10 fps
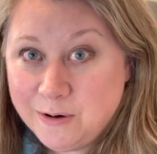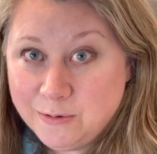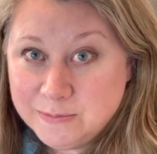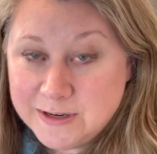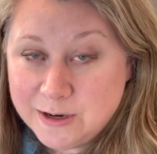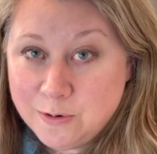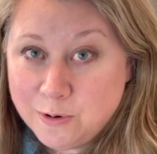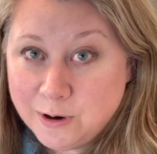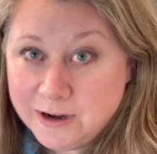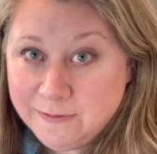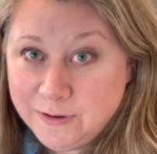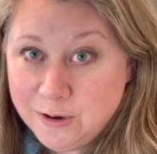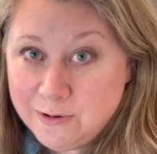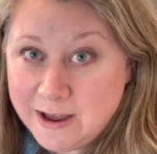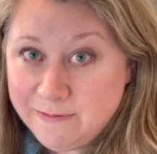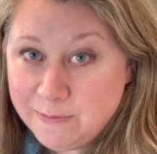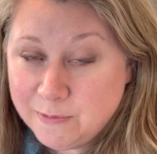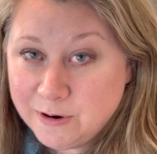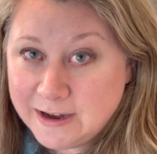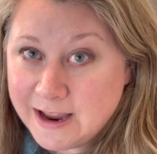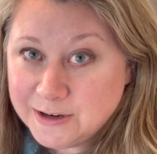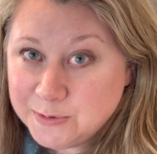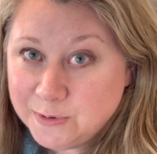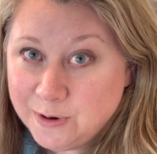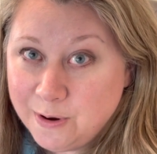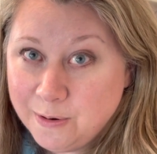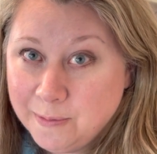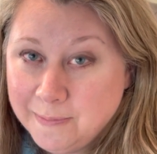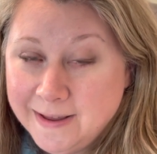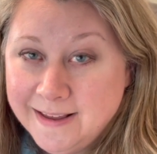home decor if you have a more casual home